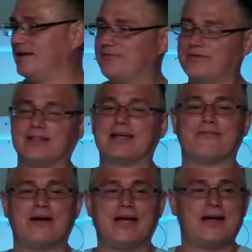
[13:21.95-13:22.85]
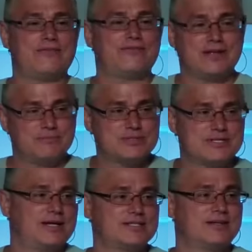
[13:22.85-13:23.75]
If like if I have in
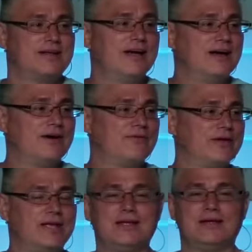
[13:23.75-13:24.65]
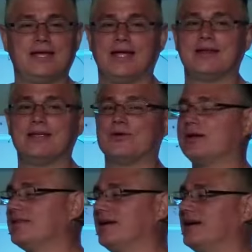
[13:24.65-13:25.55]
possession of any candy or anything,